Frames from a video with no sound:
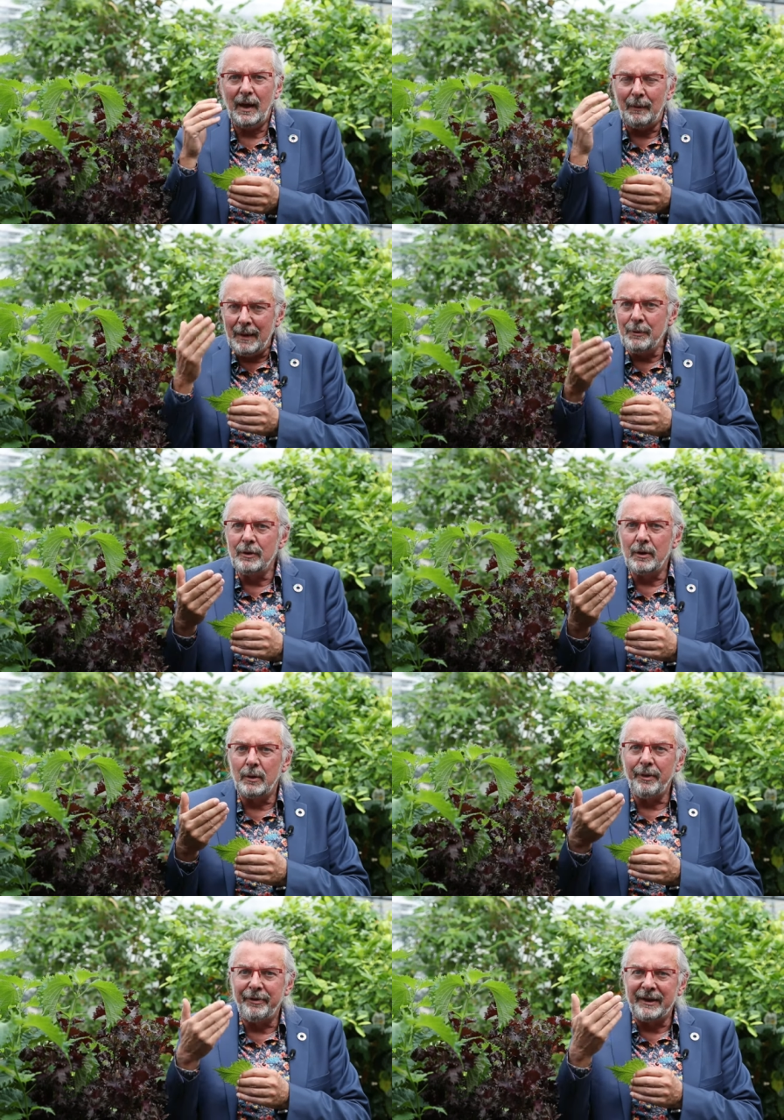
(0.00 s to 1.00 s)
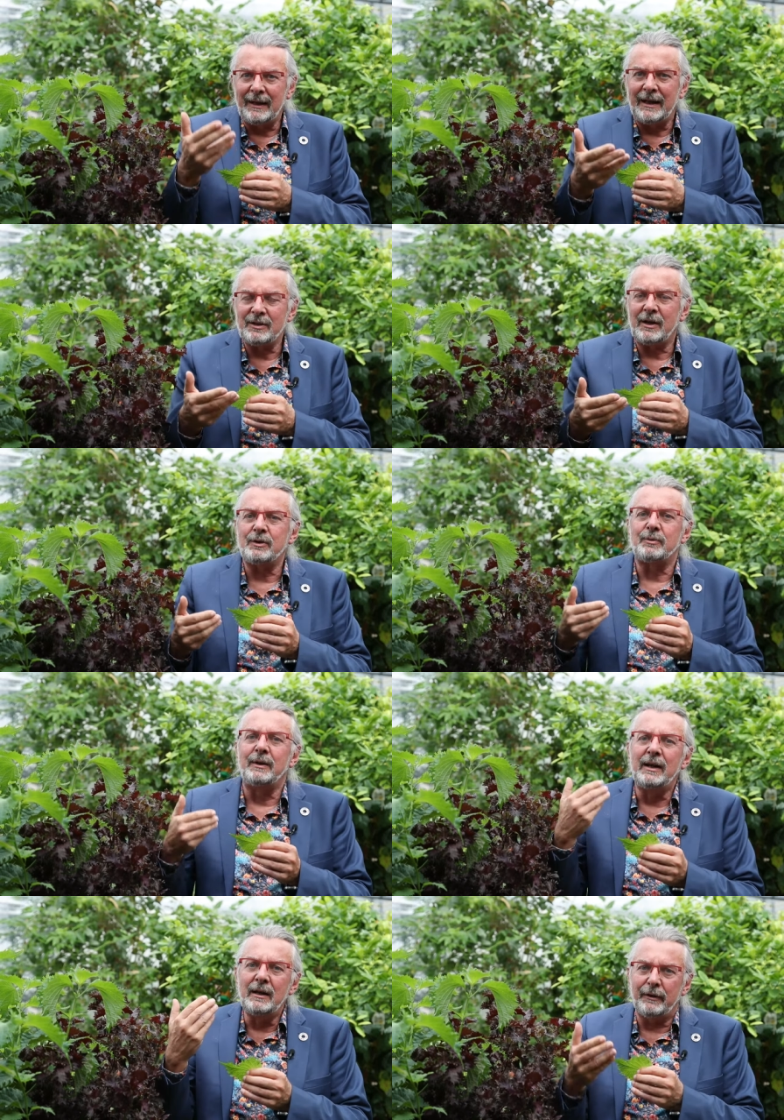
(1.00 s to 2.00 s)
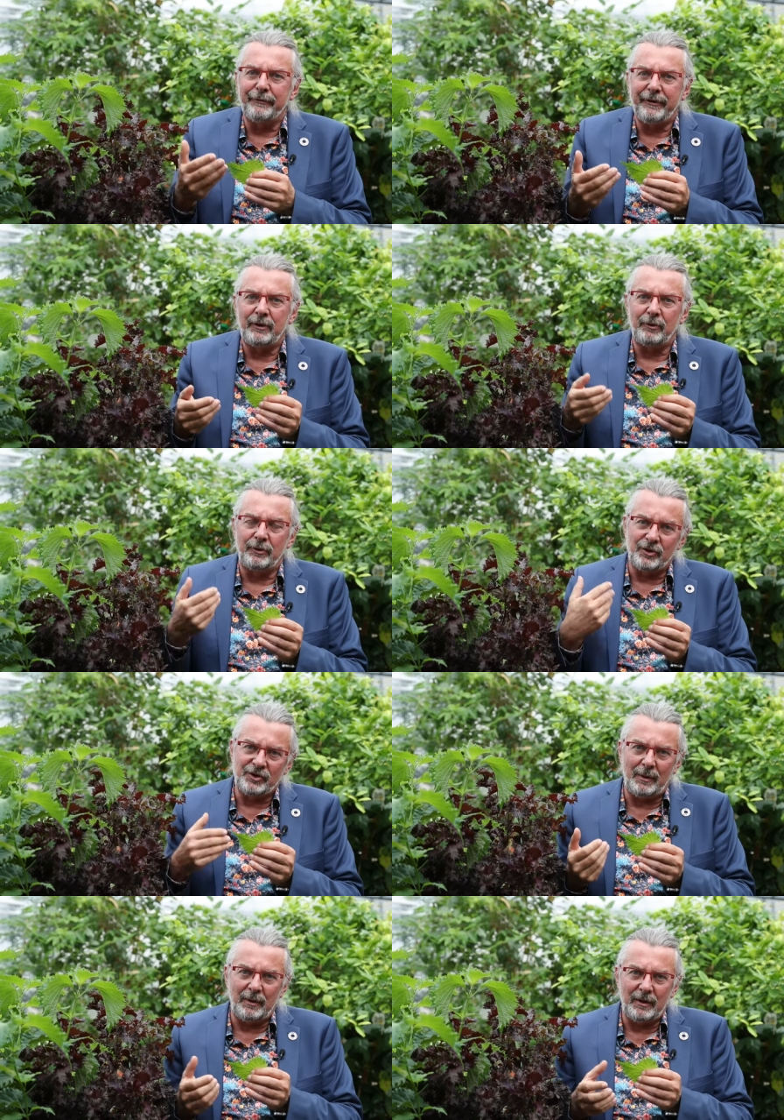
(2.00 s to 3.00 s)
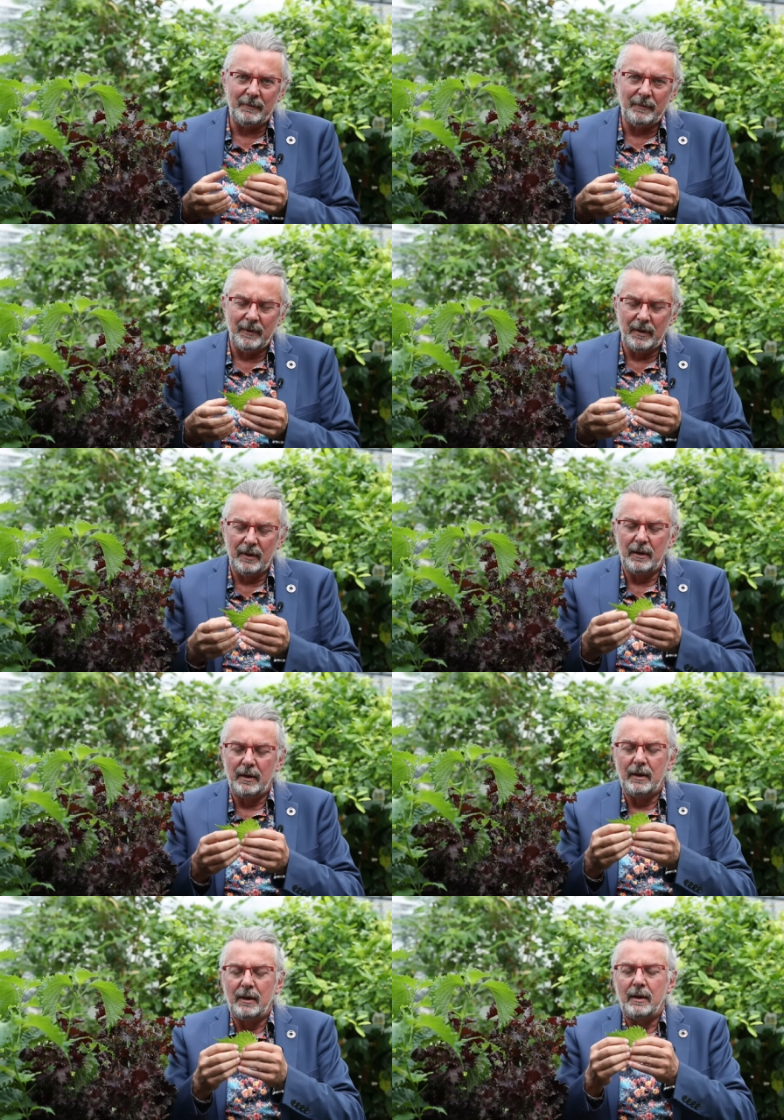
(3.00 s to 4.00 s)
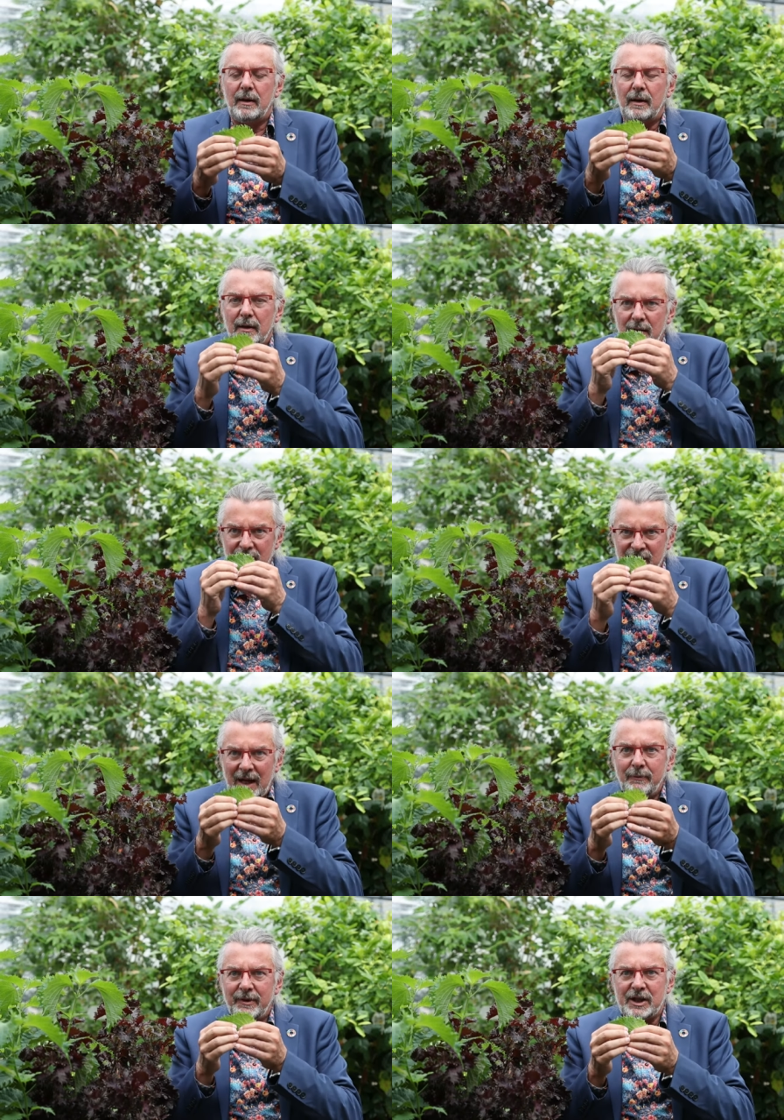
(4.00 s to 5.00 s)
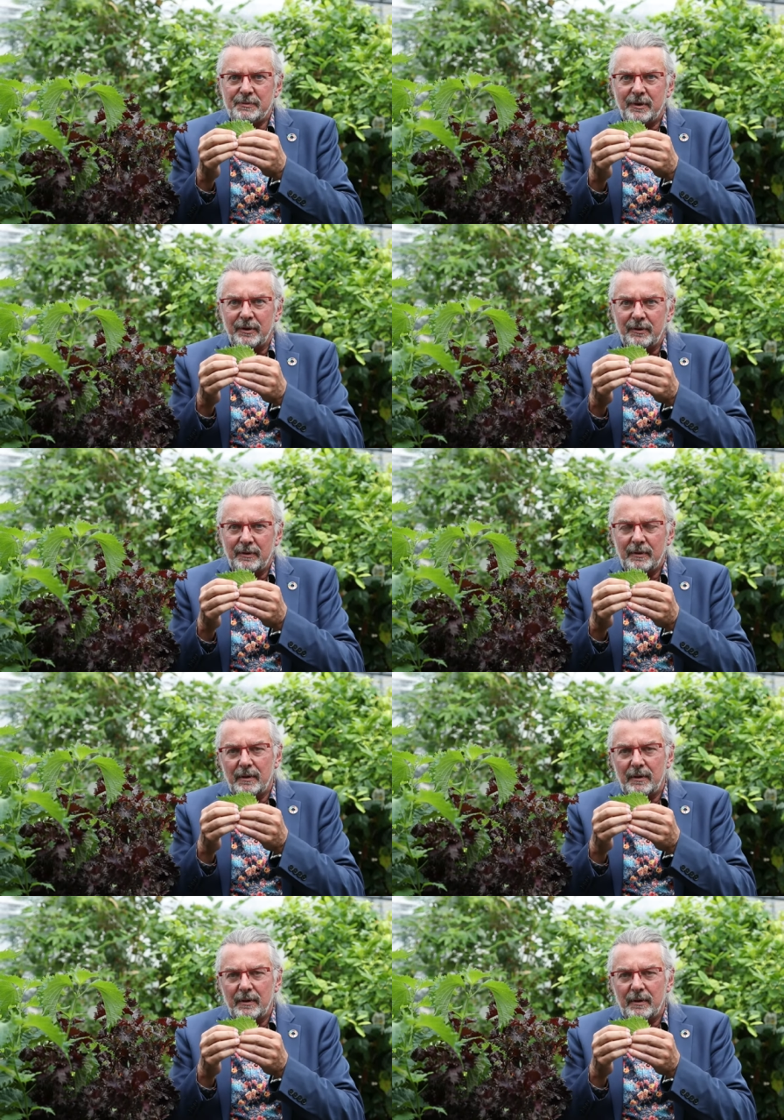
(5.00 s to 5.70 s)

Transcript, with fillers: And maybe you know thin nettle has a kind of healing effect on your stomach. Same with this product.